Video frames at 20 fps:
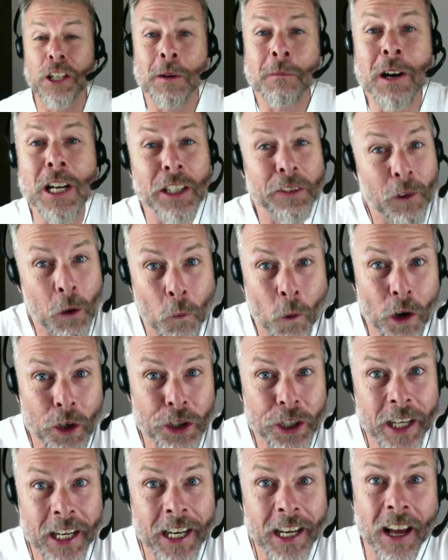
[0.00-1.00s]
so much for
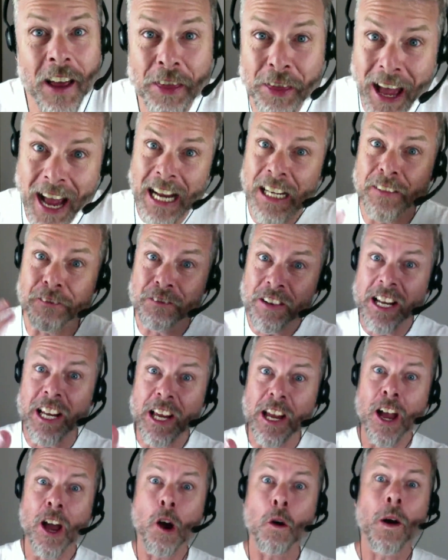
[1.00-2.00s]
watching that
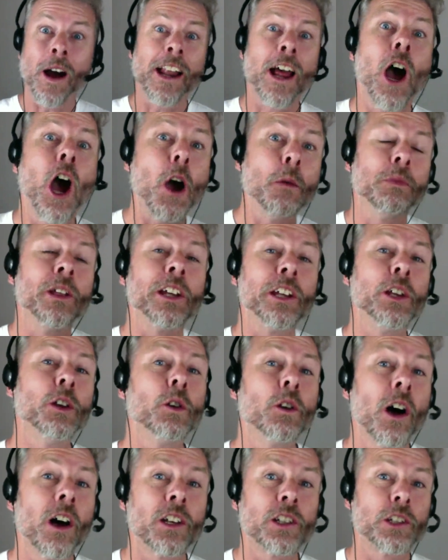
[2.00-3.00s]
video, and I hope that you
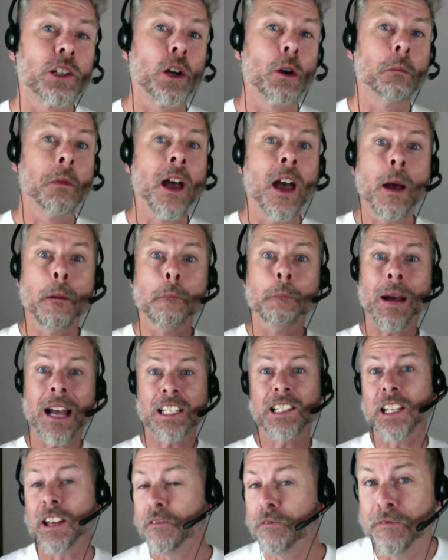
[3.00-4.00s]
got some
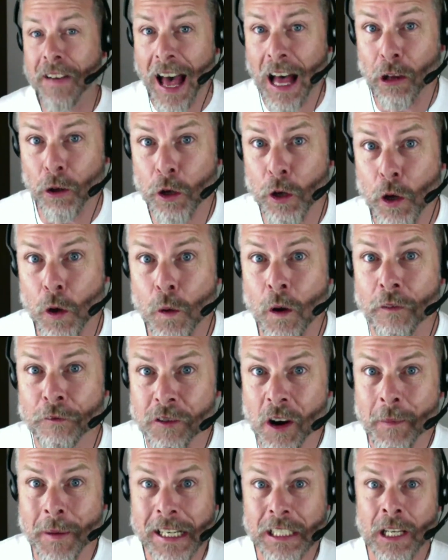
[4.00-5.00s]
massive value
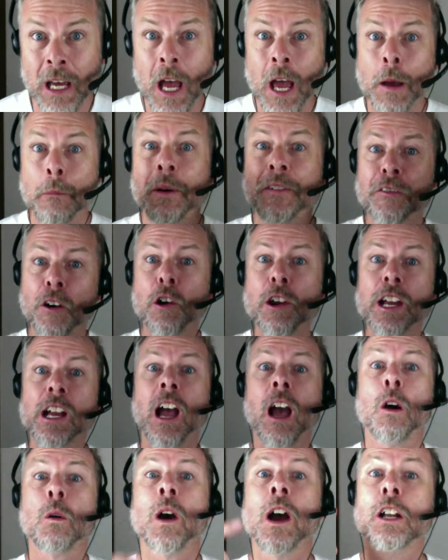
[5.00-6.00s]
from it. Before you
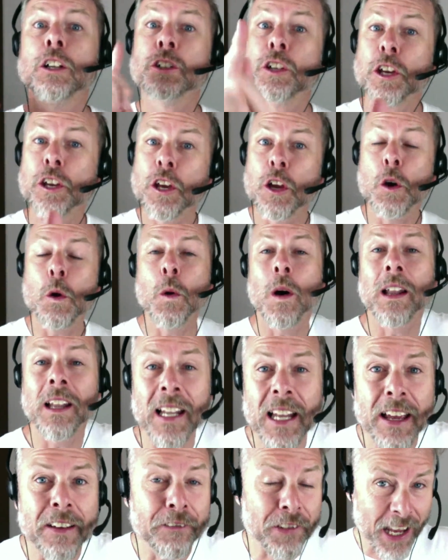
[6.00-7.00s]
go, do you
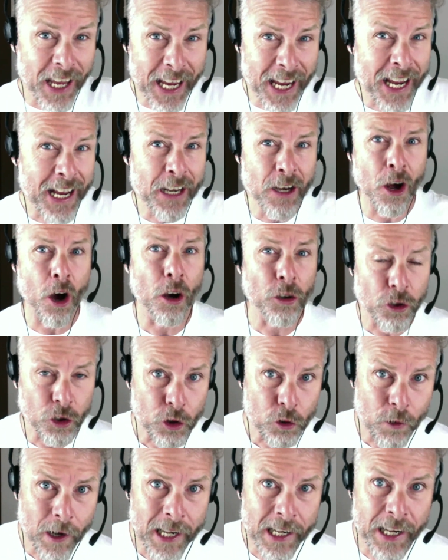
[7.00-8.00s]
live in
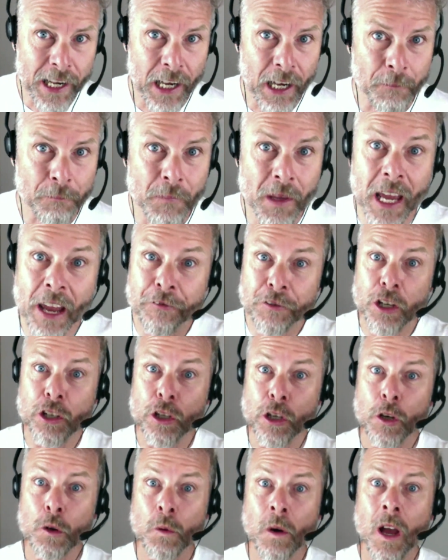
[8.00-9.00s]
Australia? If you
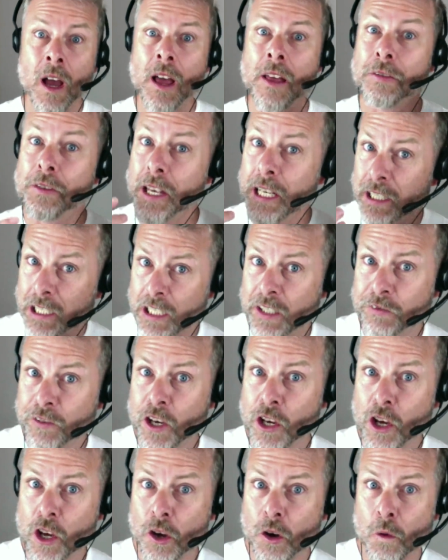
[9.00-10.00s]
do, this is for
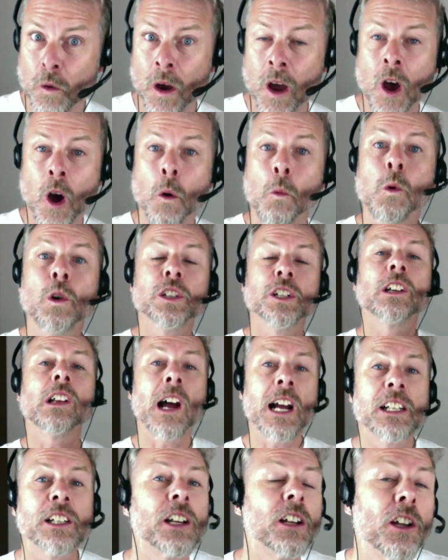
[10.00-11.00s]
you. Would you
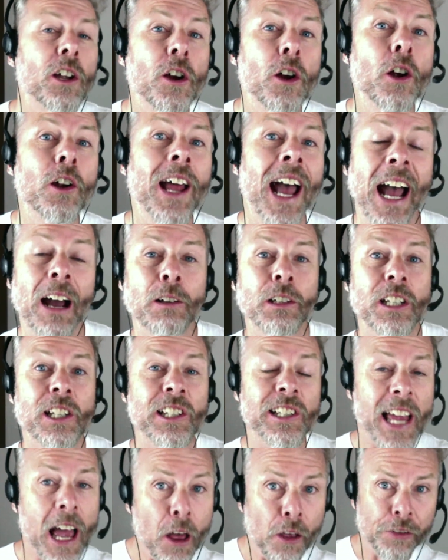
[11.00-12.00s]
like to learn how to
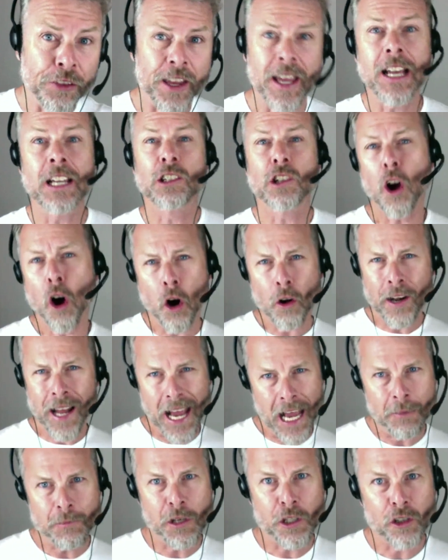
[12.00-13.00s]
sell things on
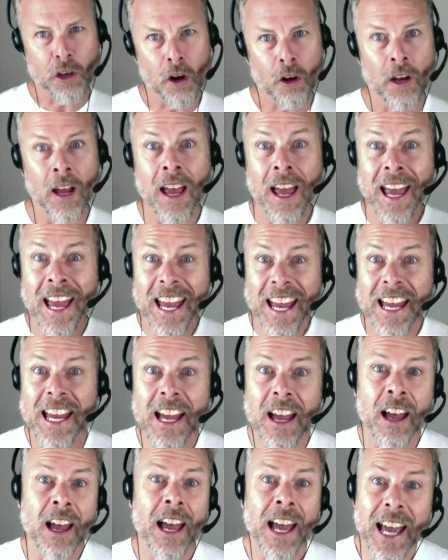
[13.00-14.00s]
Amazon
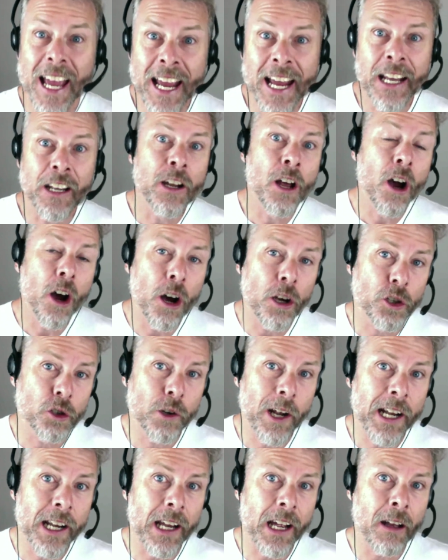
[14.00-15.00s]
here in
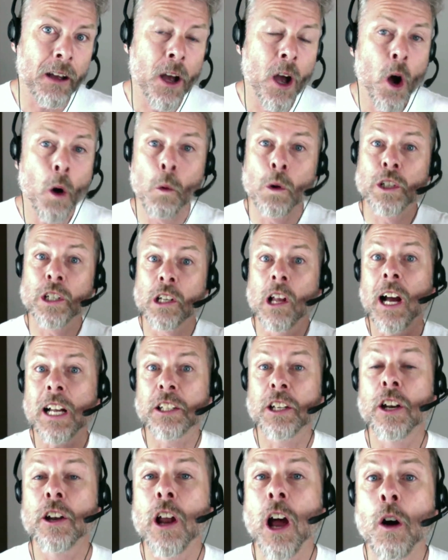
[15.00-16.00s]
Australia? Would you like
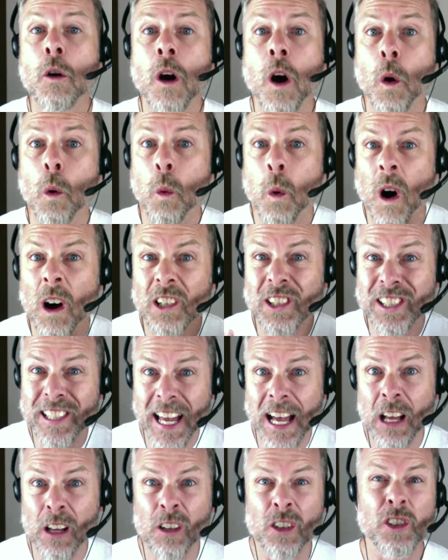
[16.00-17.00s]
to know what
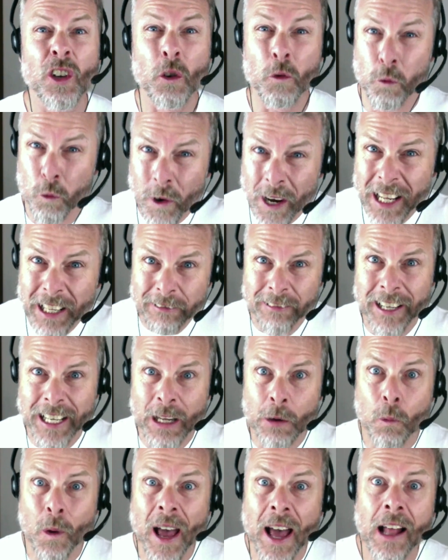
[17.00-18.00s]
sells really,
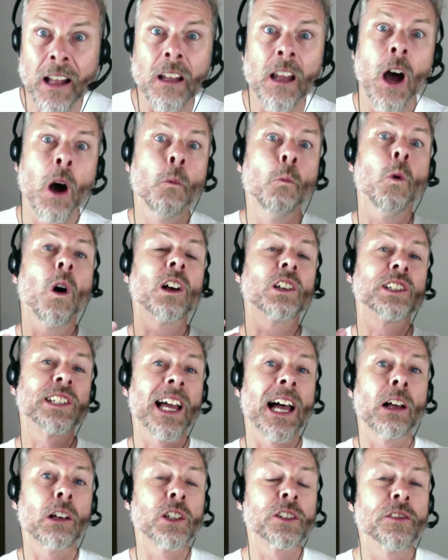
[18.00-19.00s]
really well and what
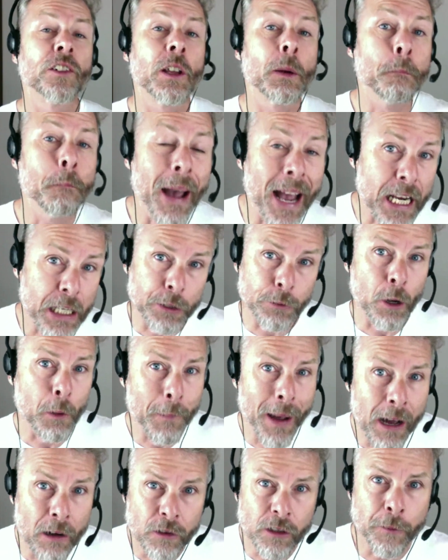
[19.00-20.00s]
sells for the maximum
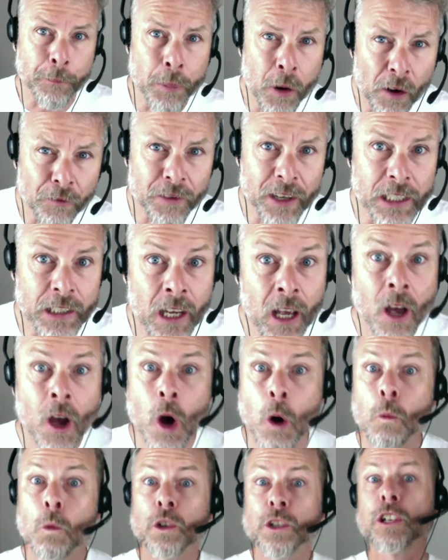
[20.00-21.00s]
amount of profit?
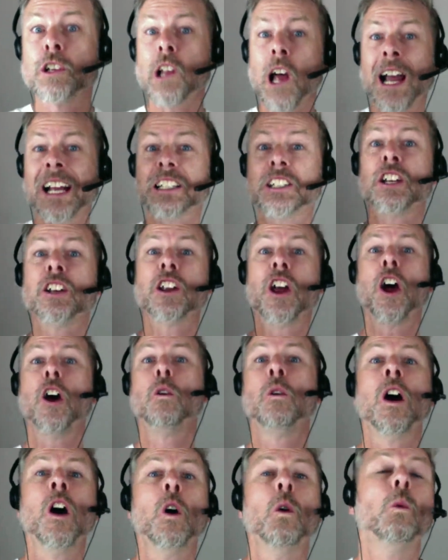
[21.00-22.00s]
Would you like to
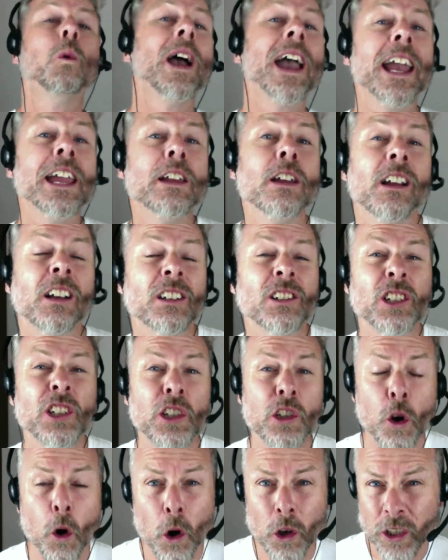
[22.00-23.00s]
know where you can
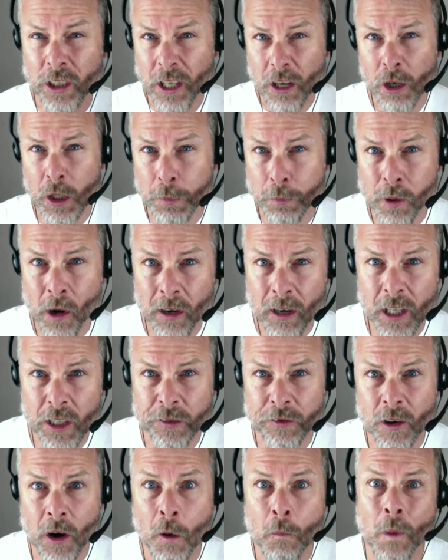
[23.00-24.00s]
source those
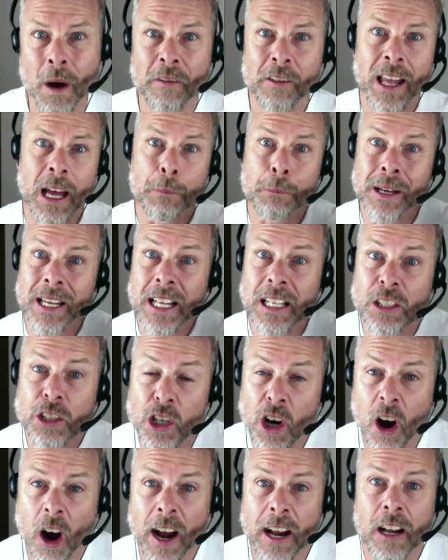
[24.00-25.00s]
products from, whether that be in
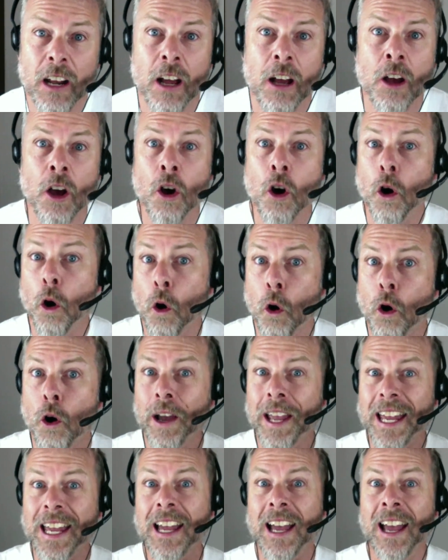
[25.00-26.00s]
China or
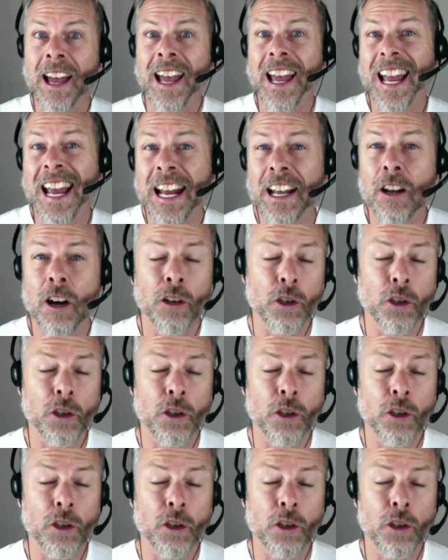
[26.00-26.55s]
here in